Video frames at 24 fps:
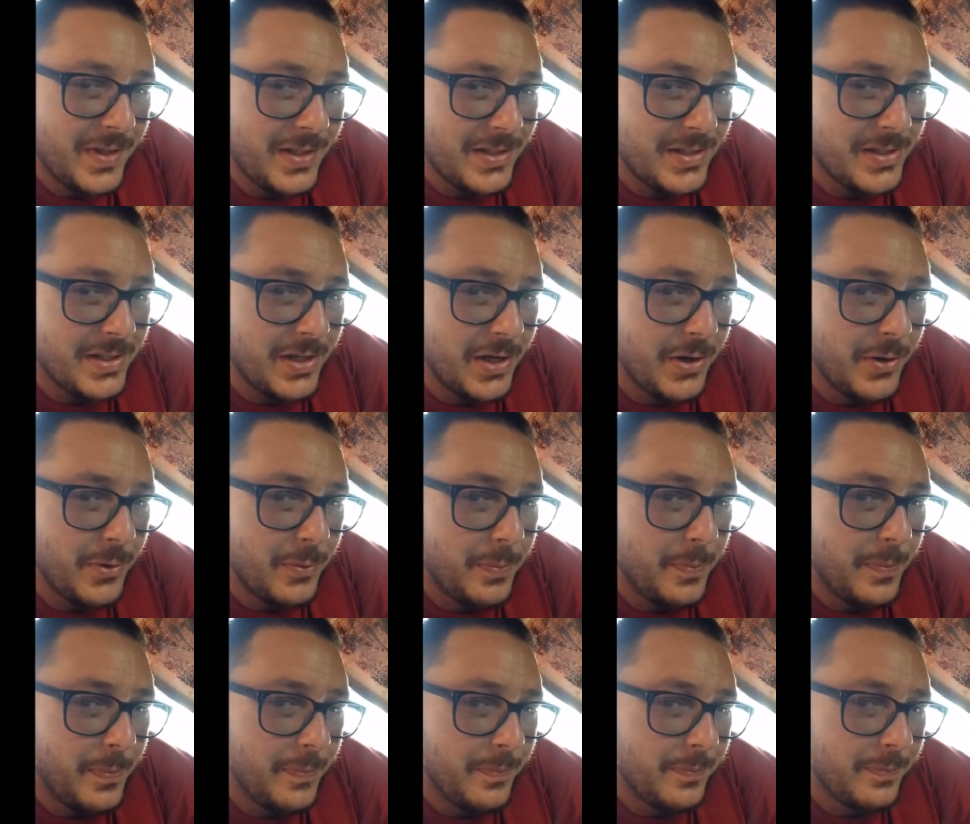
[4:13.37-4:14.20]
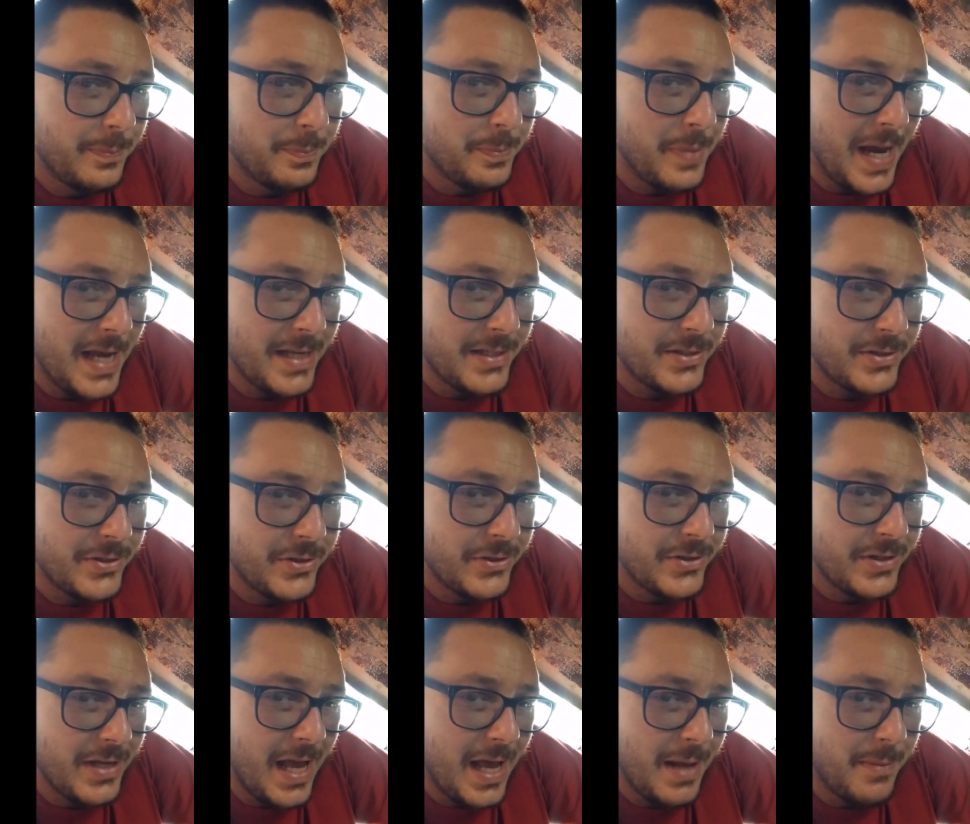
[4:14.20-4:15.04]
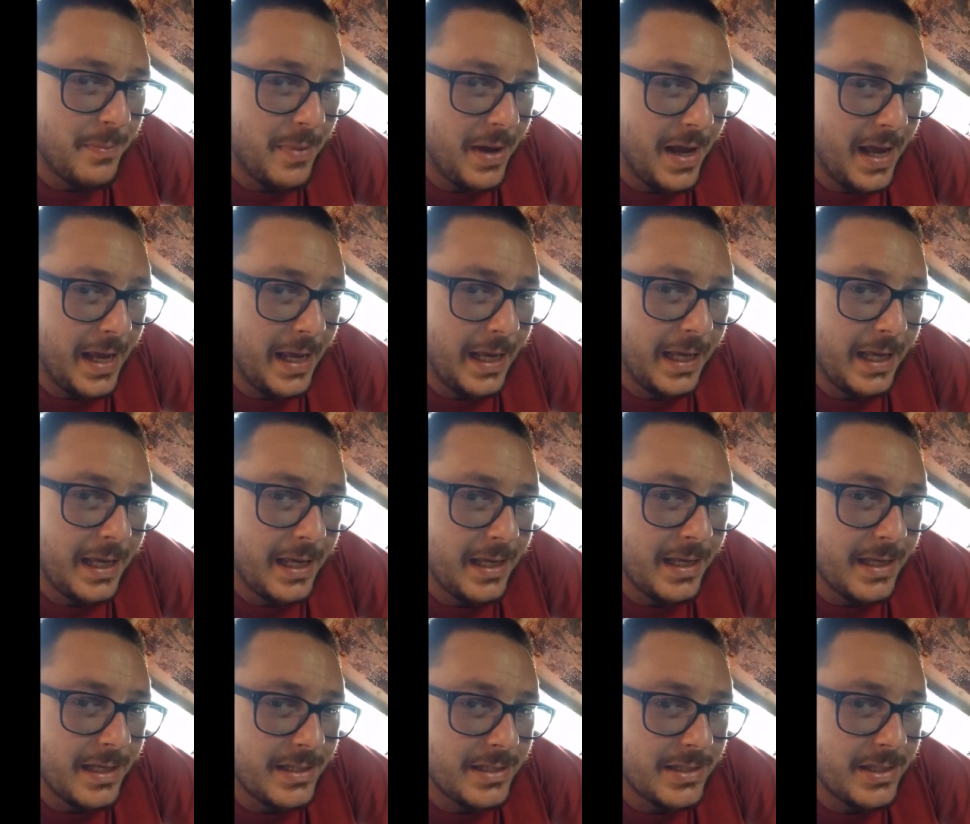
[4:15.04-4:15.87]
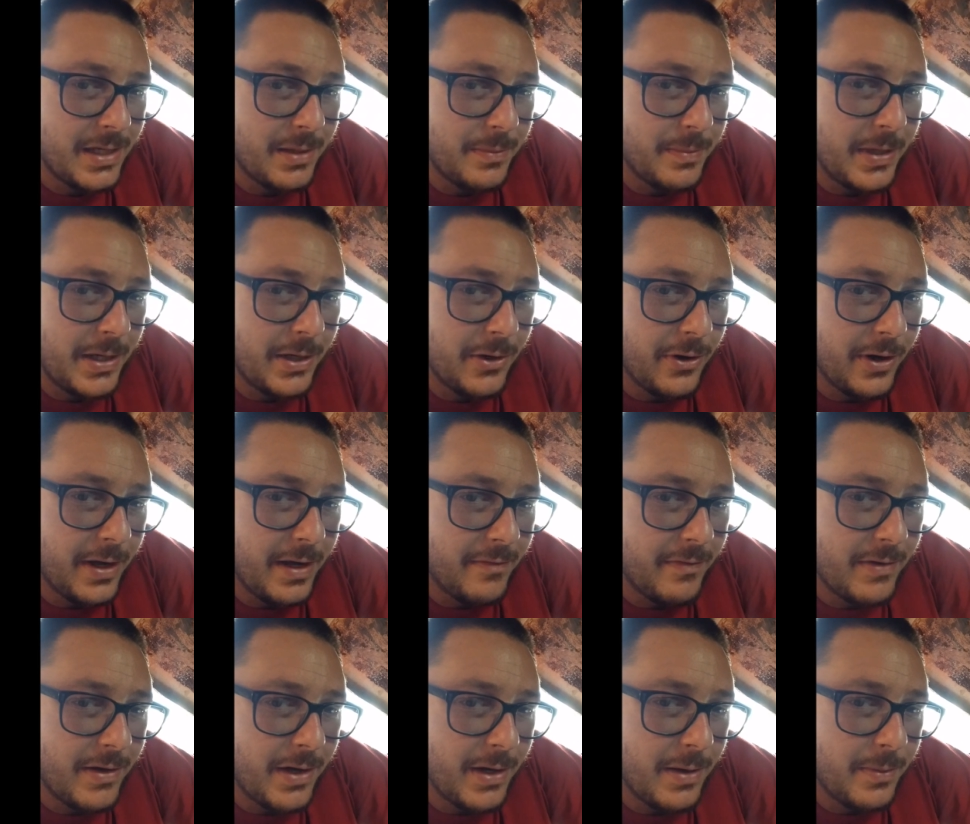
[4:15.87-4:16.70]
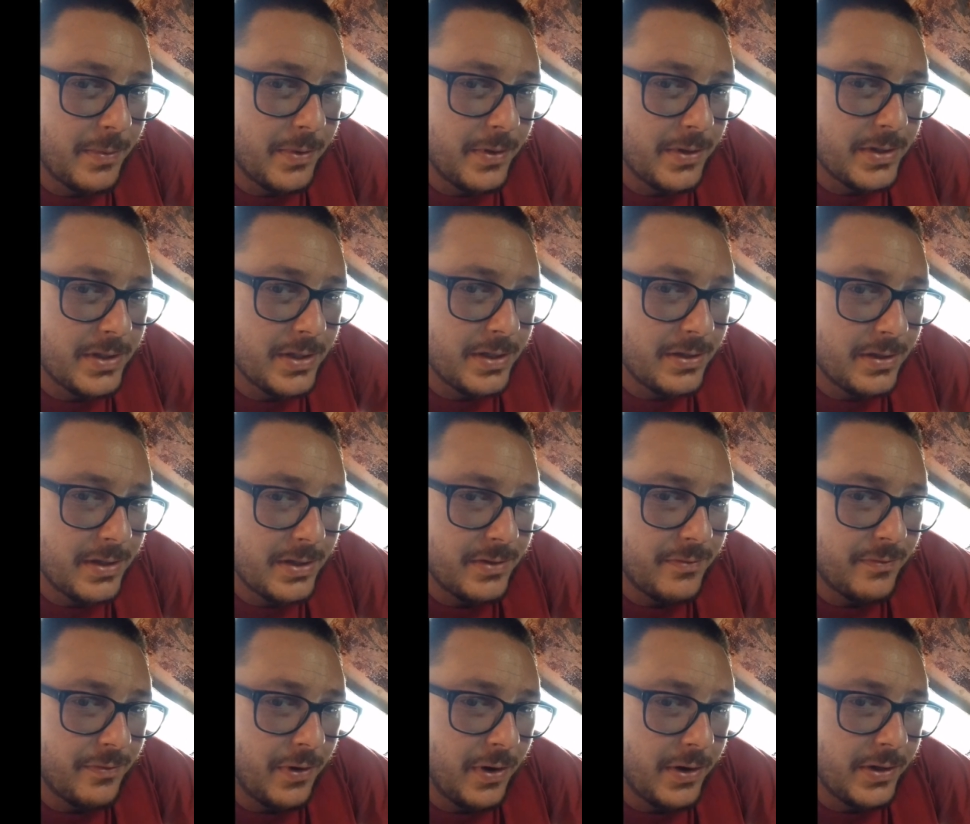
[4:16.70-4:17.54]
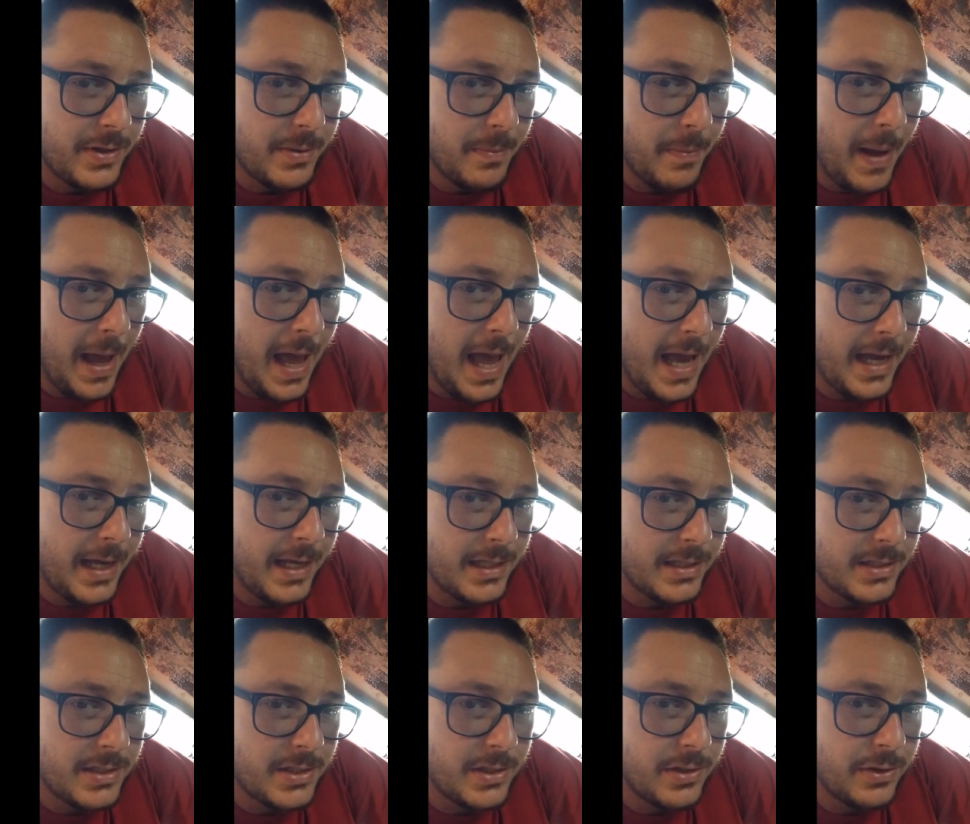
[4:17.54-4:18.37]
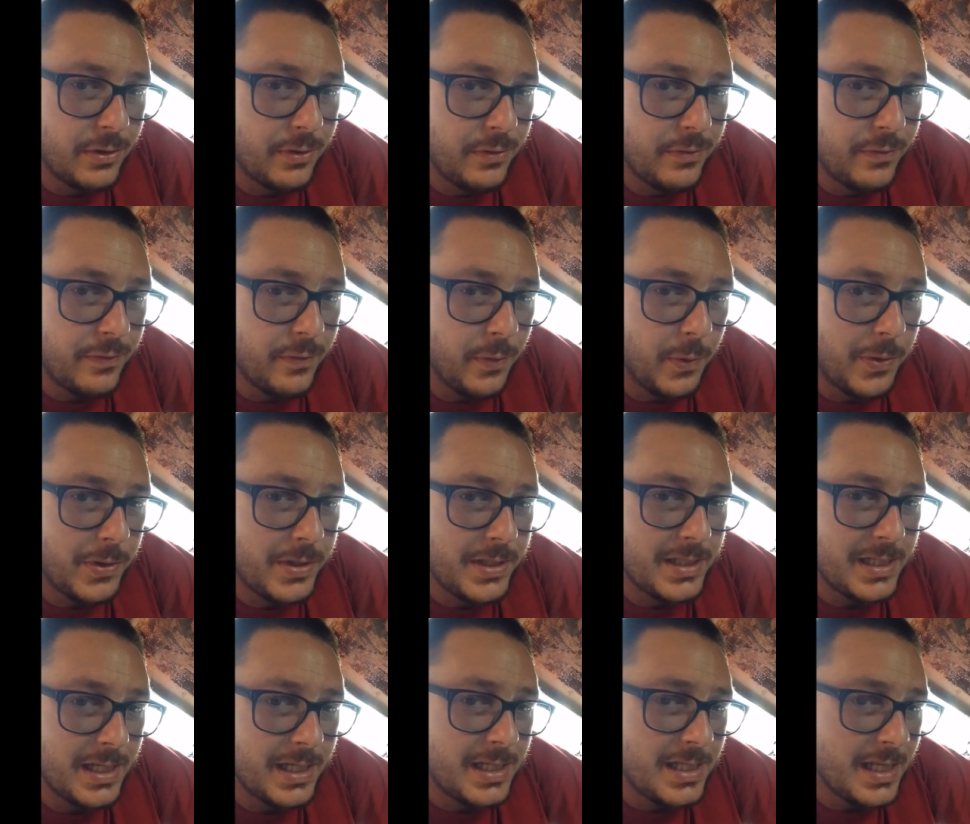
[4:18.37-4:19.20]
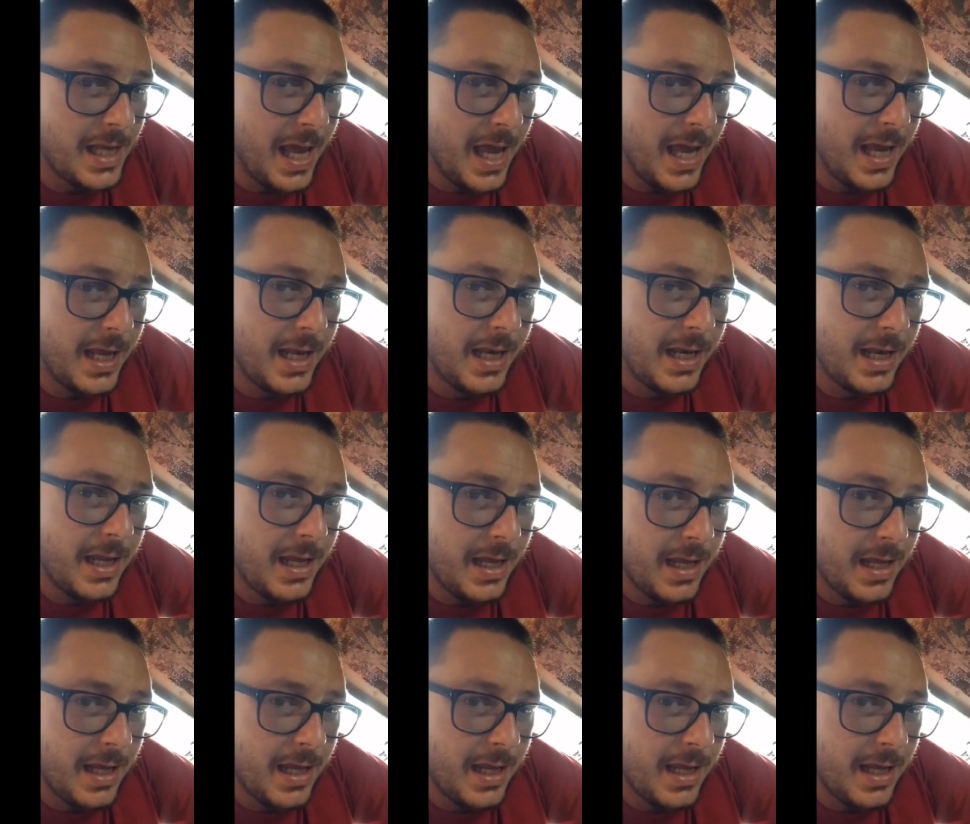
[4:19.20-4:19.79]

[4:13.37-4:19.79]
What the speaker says: So passenger side bank is going to be your even numbers. Front to back, it's 2, 4, 6, 8.